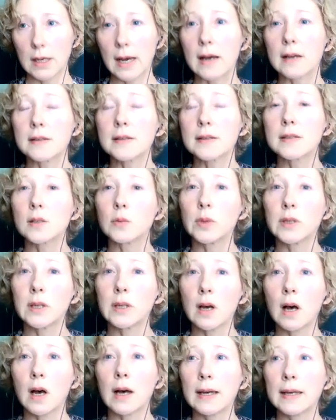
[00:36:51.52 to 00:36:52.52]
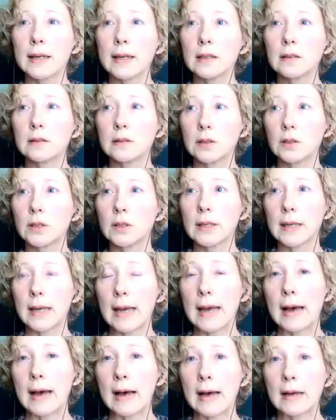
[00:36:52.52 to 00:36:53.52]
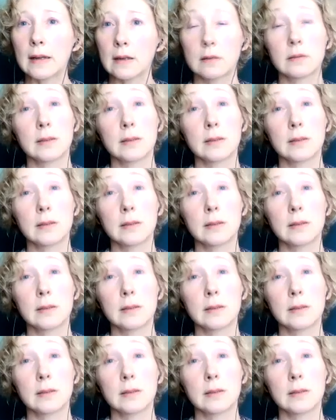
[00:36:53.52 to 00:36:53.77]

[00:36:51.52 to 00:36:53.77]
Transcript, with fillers: Yeah. So when I look at,